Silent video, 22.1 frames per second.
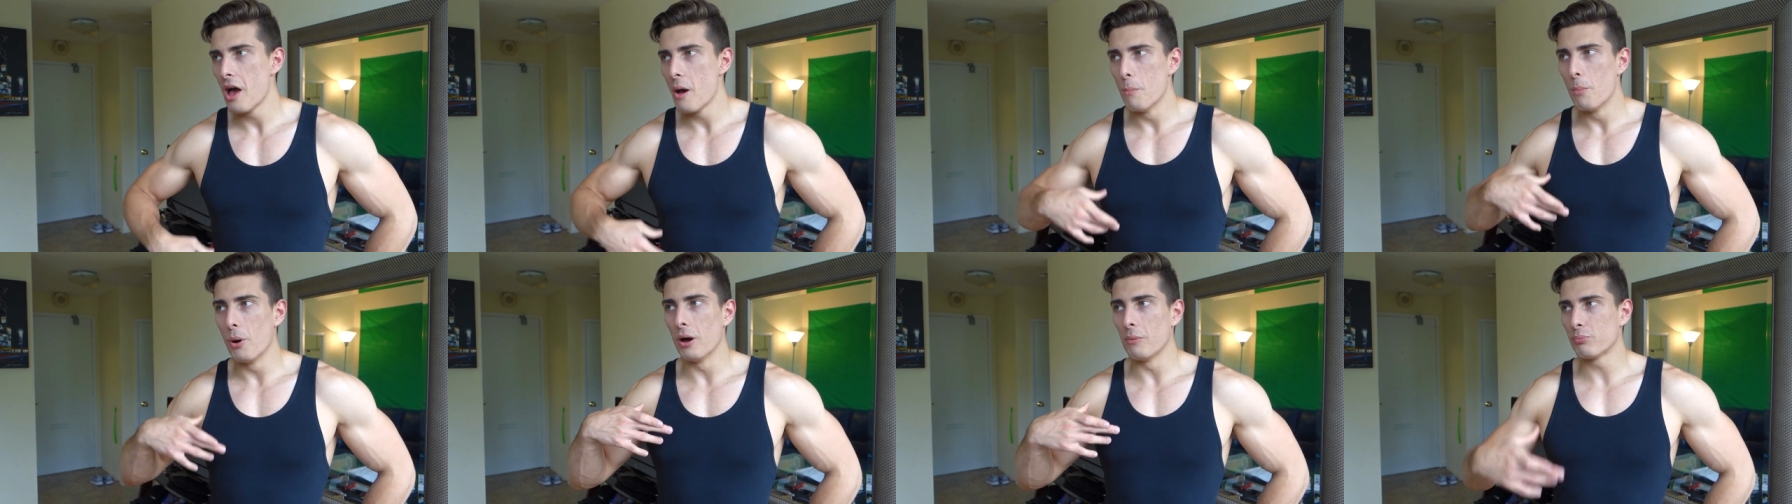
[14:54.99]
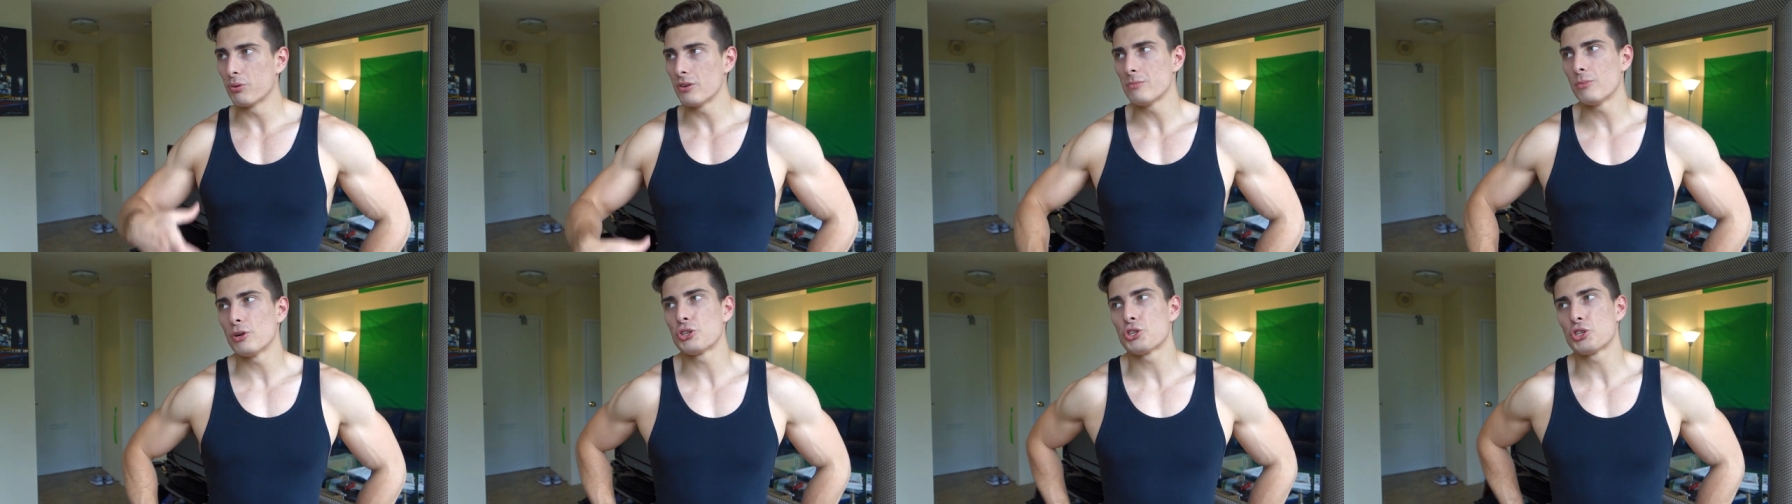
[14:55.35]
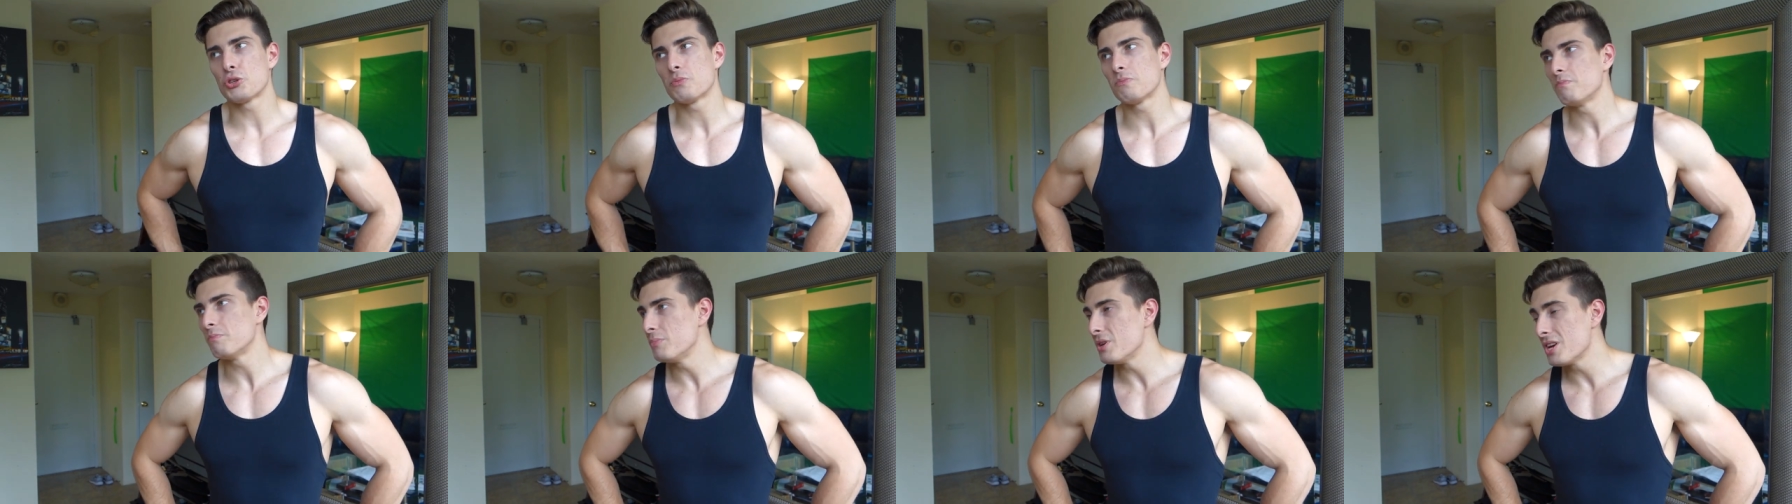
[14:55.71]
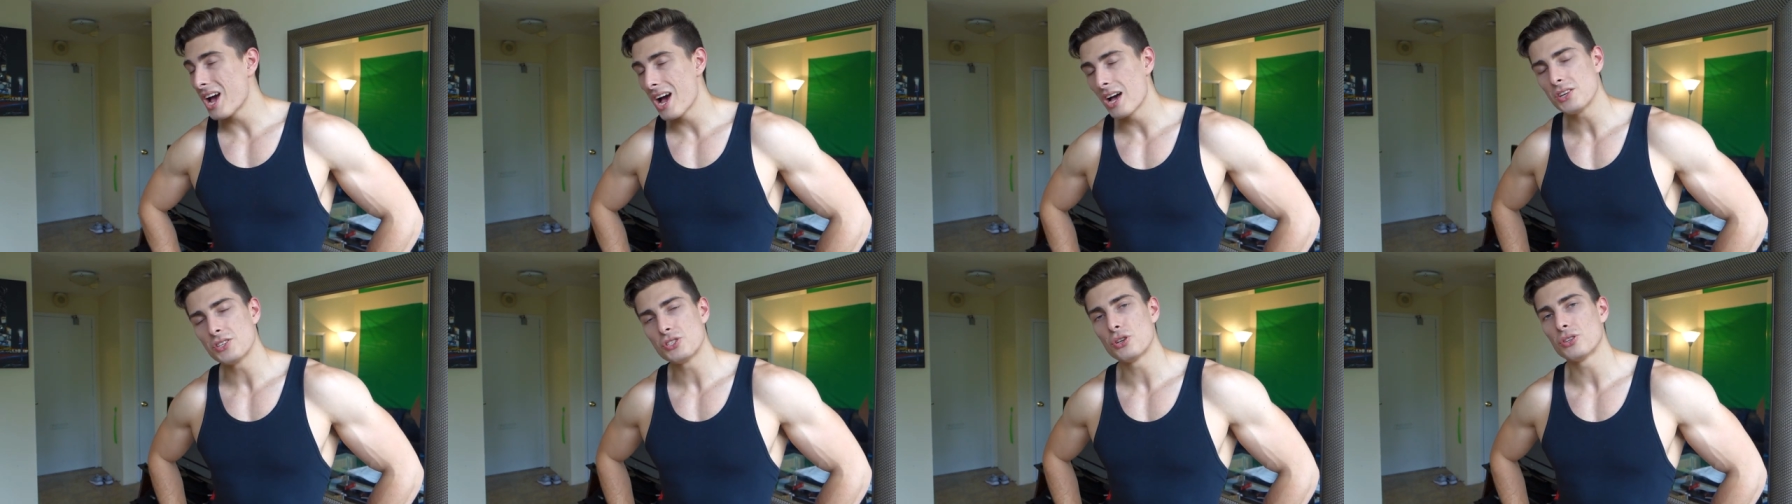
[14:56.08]
but pretty much
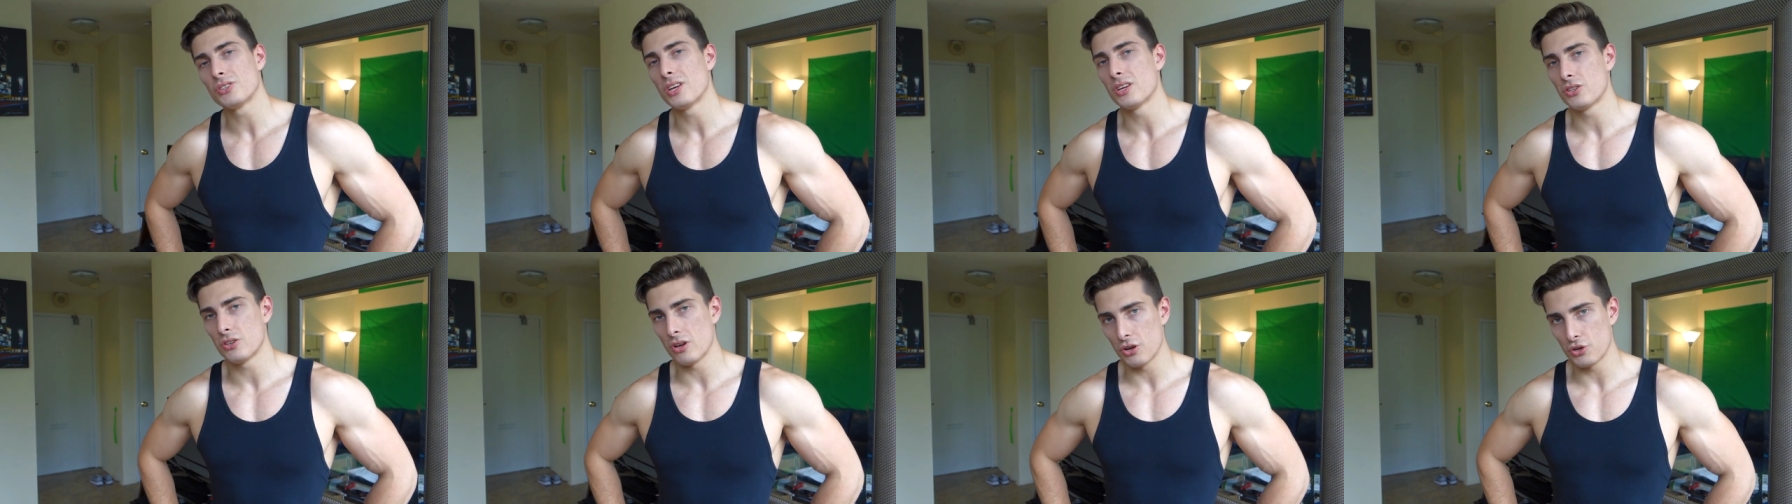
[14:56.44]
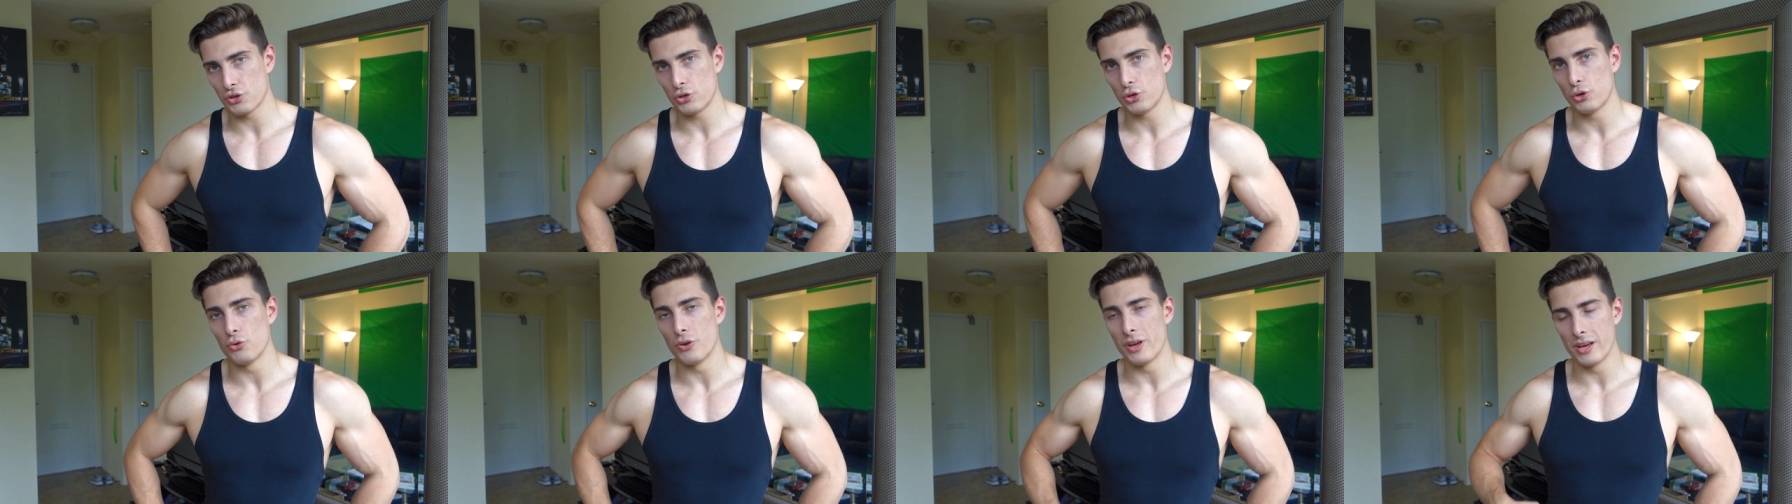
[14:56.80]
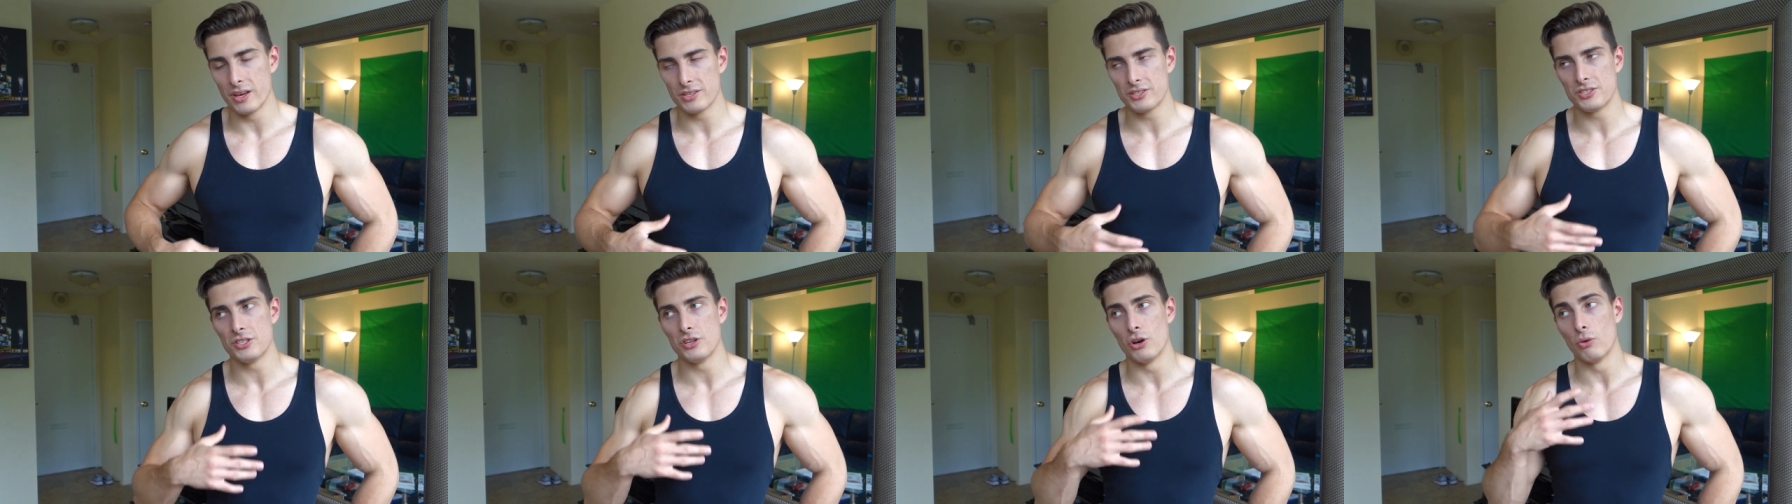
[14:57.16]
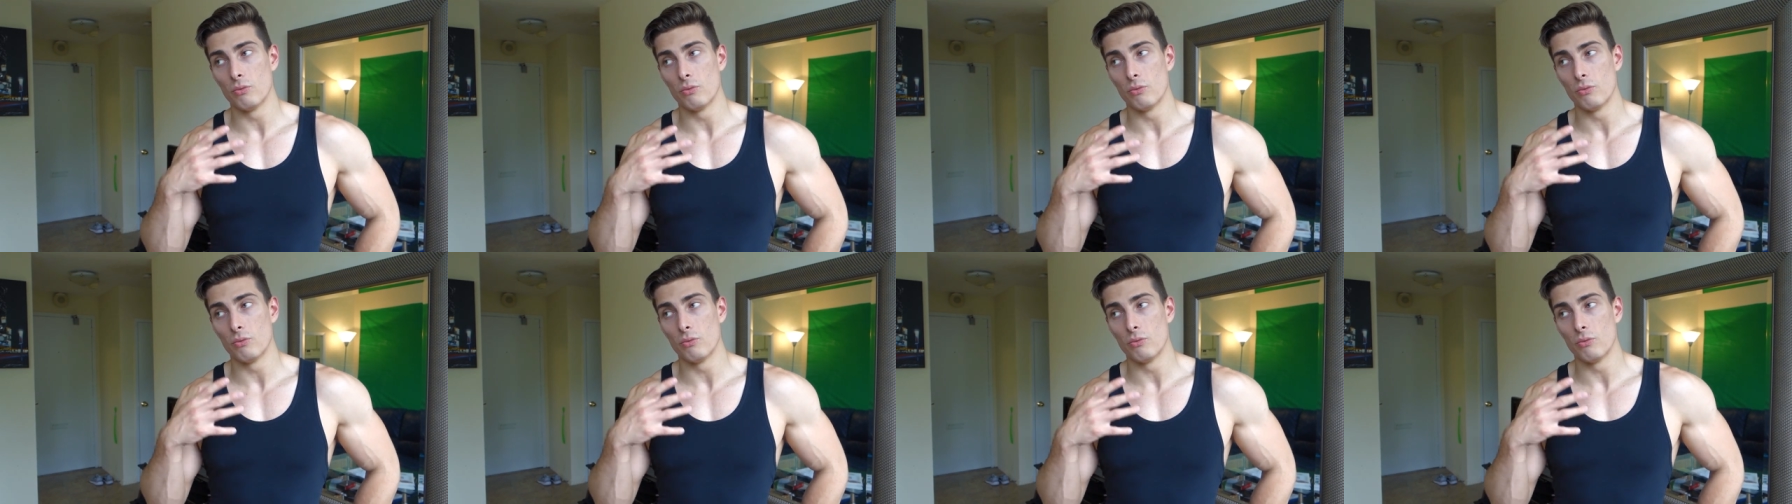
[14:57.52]
because your testosterone is,